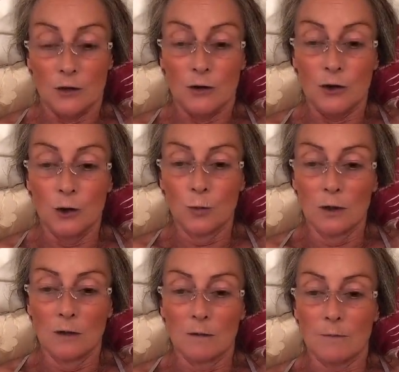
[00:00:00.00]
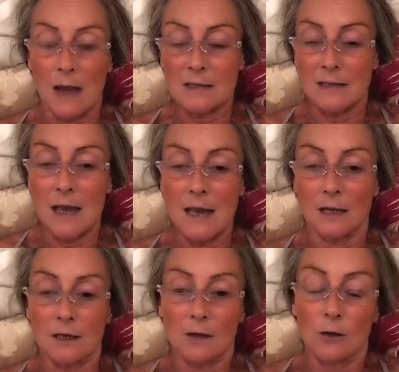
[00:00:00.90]
you will, by saying
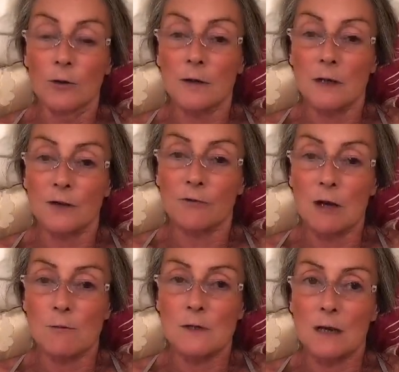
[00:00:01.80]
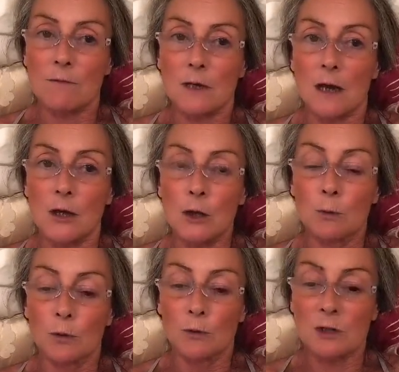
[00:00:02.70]
it and holding that frequency every day, you
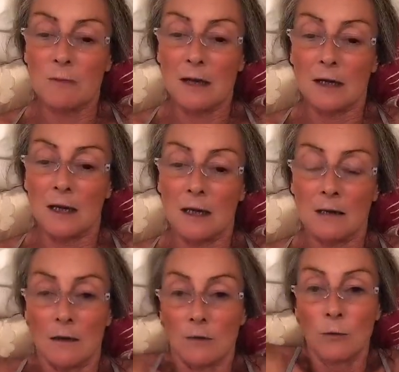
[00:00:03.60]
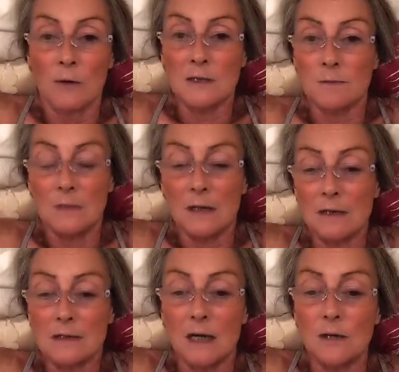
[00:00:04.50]
will automatically, always be in
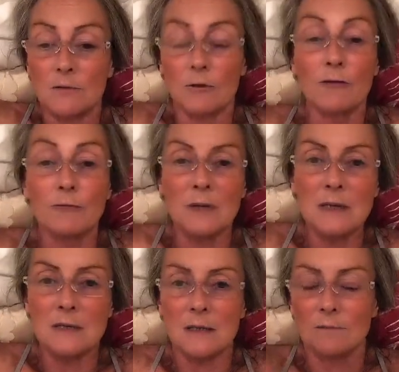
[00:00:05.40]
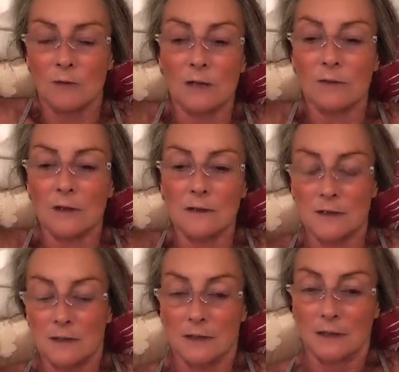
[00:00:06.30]
a state of peace and whatever else.